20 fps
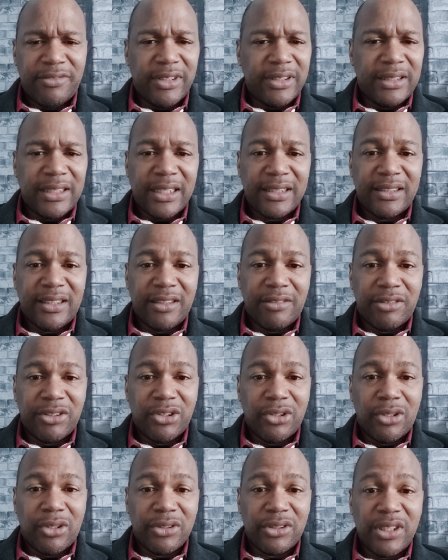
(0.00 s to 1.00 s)
fantastic
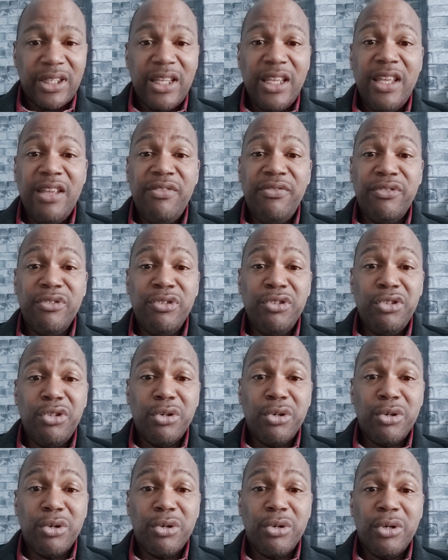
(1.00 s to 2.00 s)
results. Even
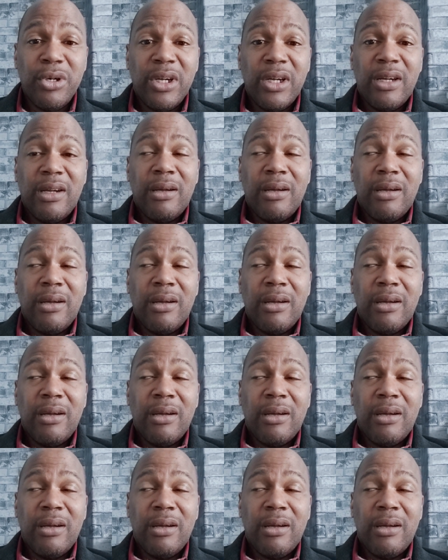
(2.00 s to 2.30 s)
though